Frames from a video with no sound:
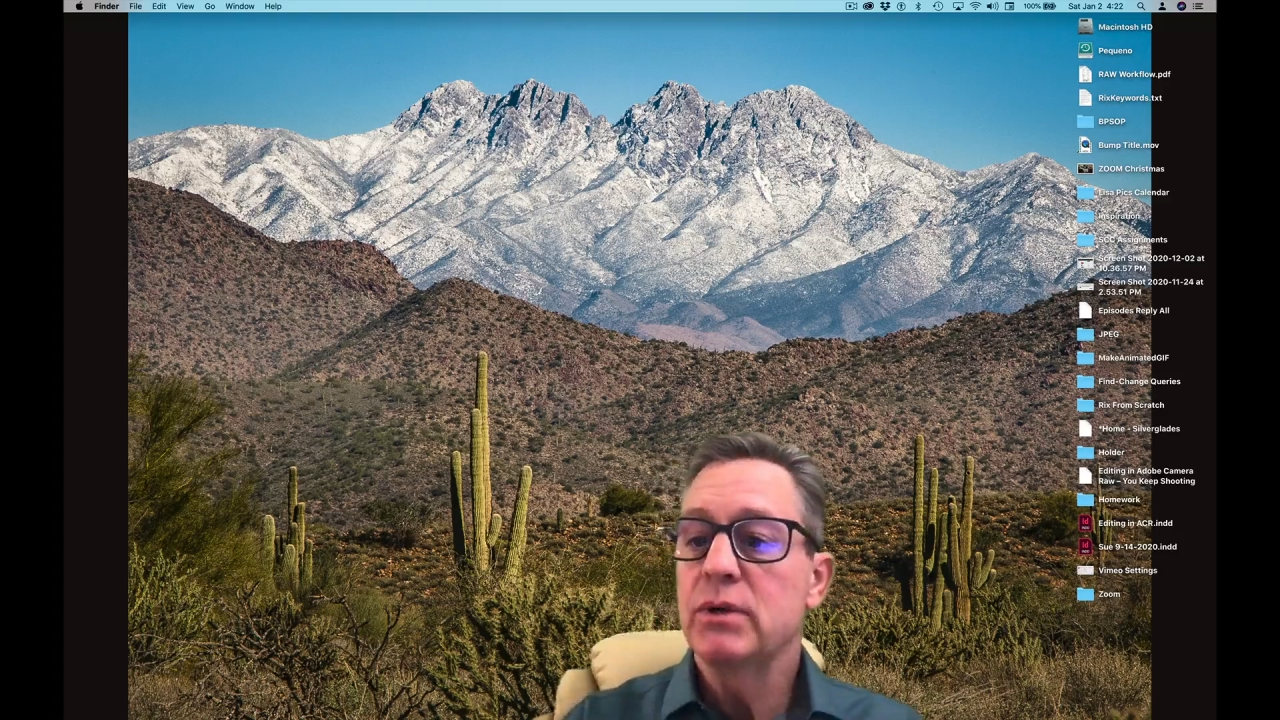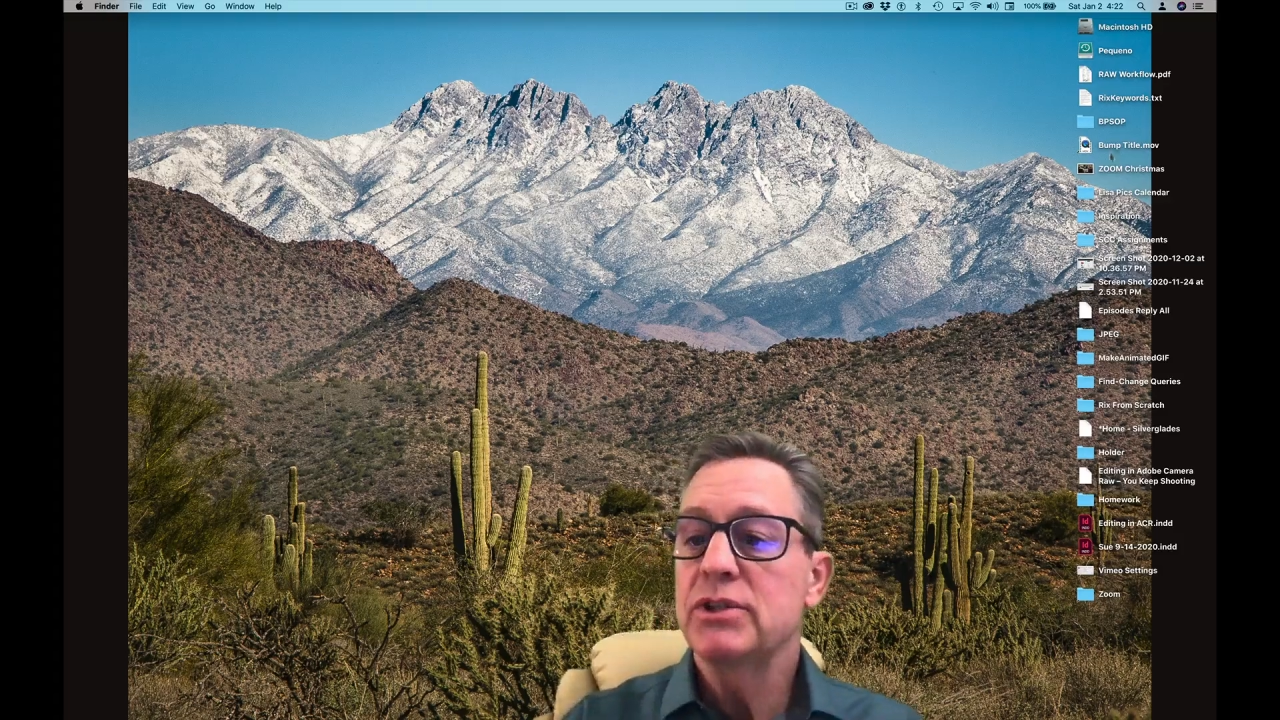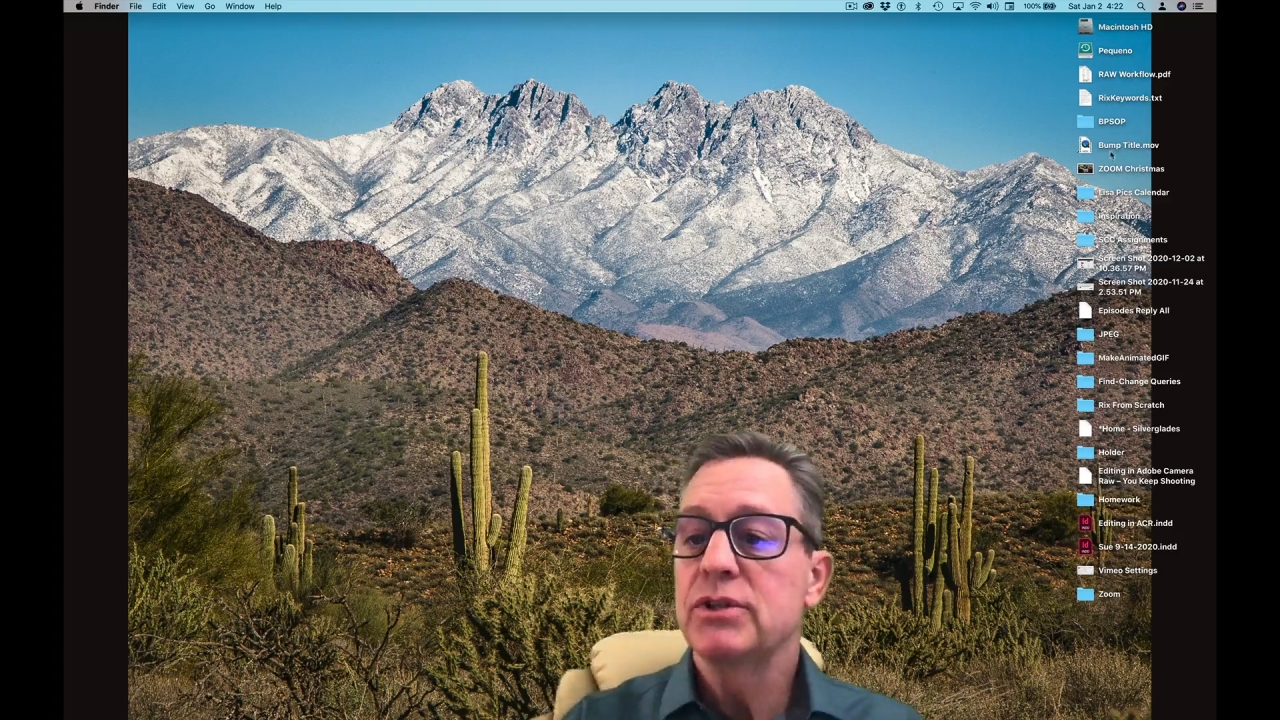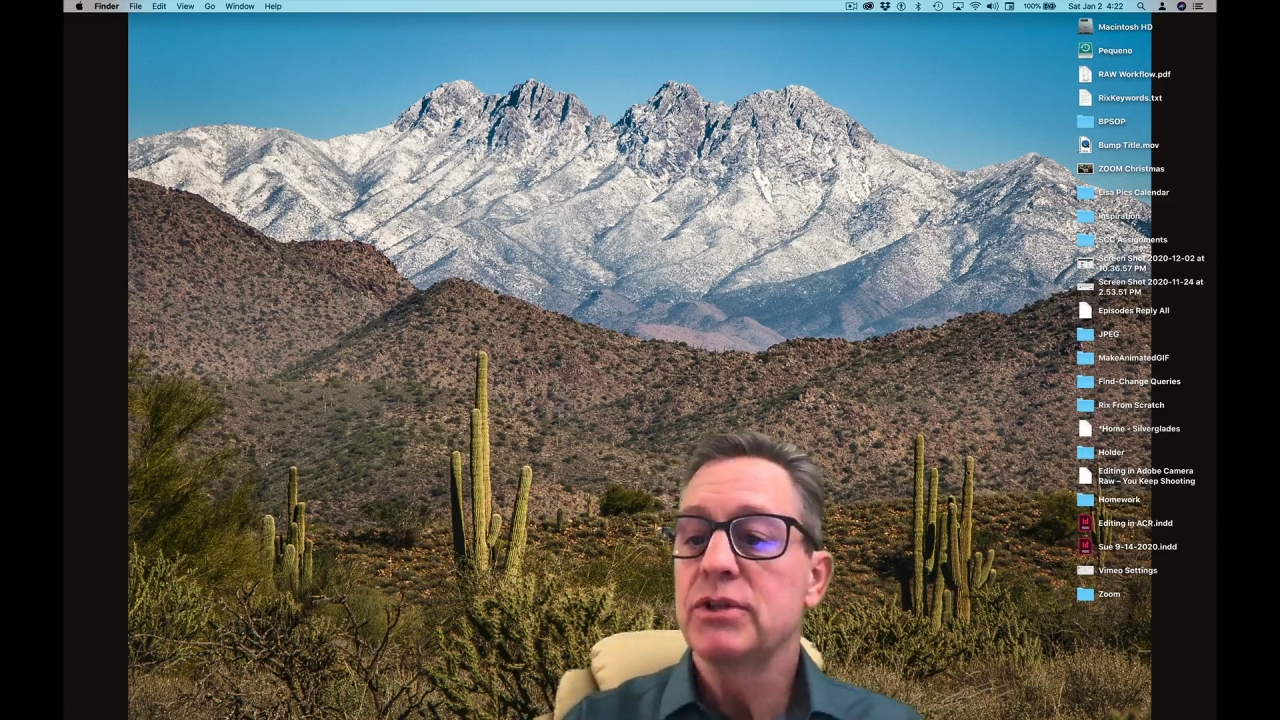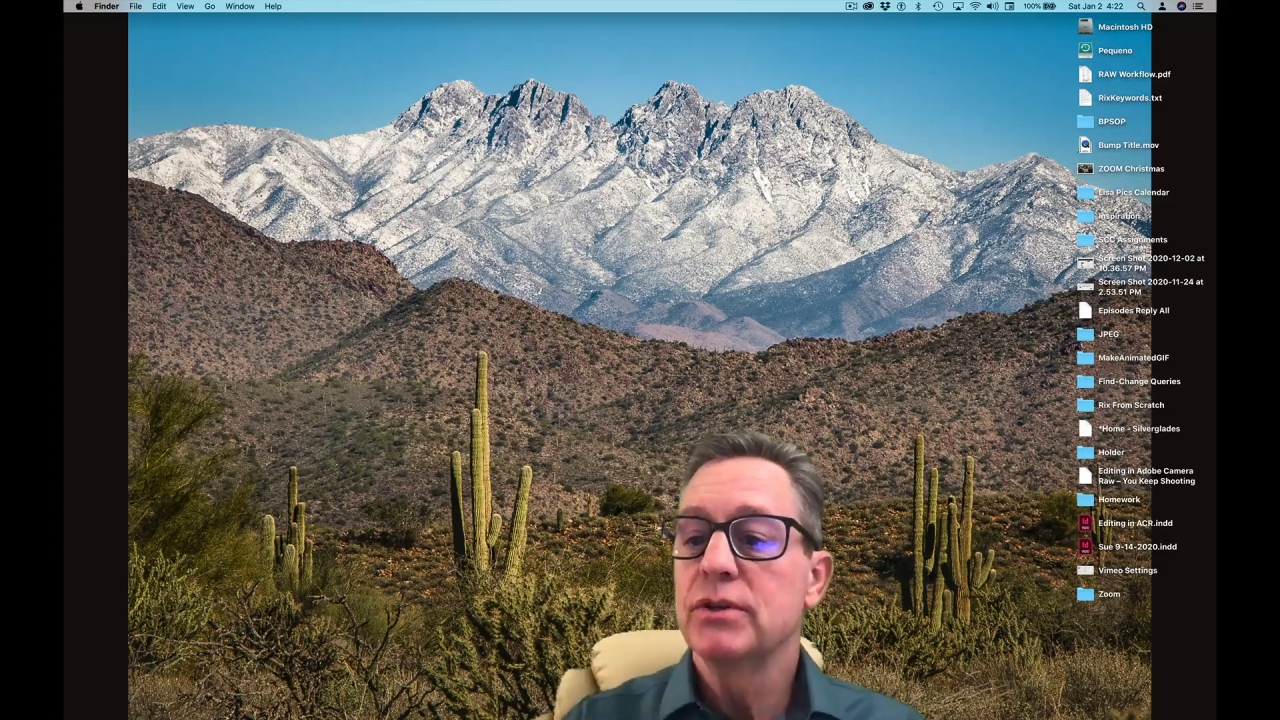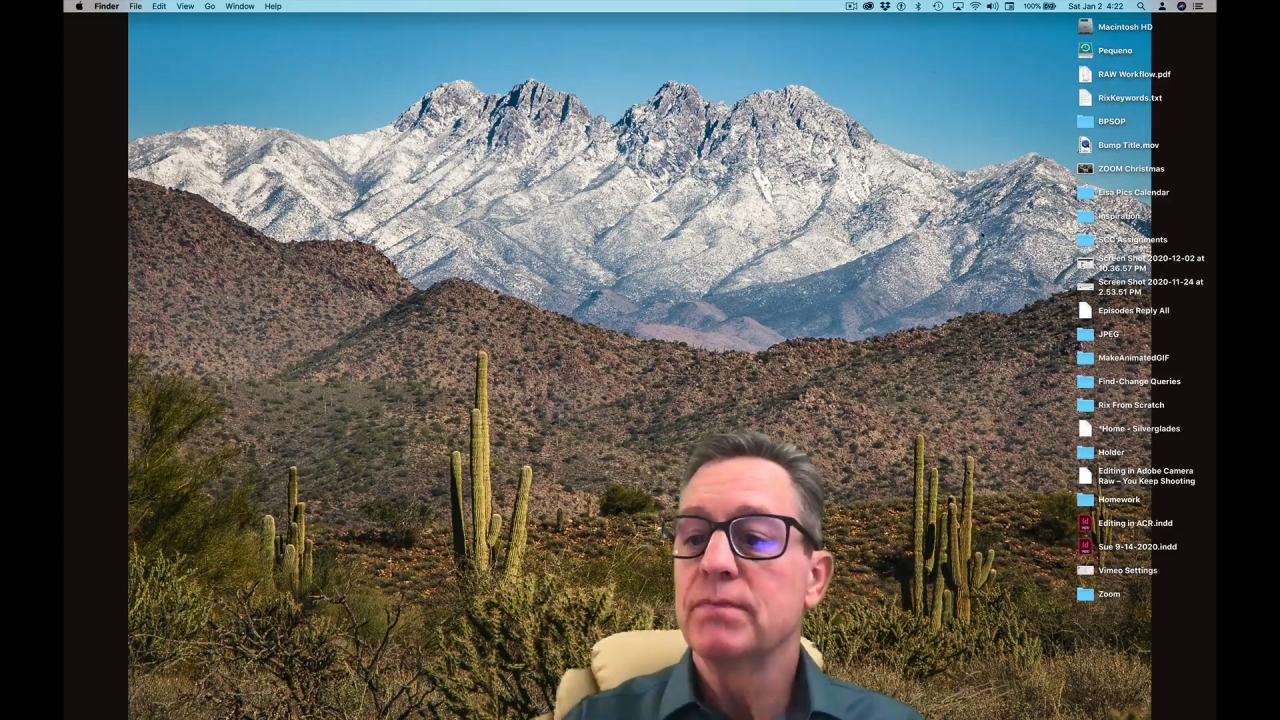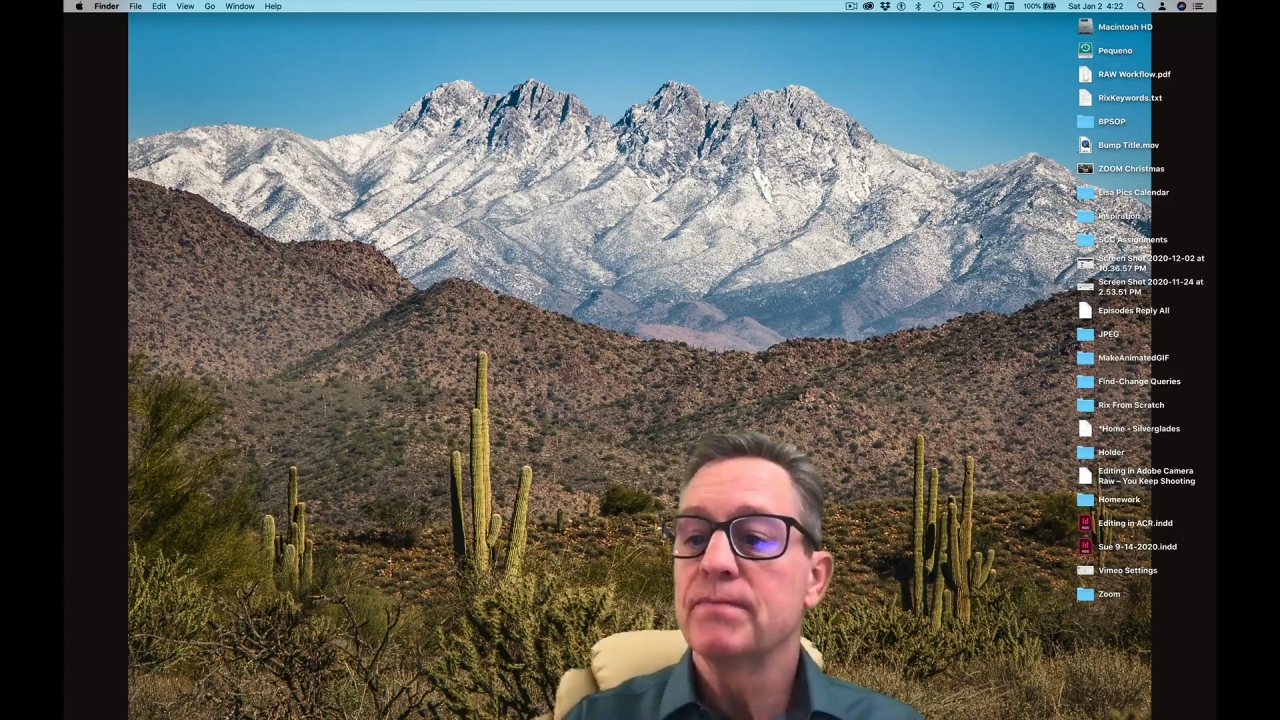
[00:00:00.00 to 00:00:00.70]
it to you.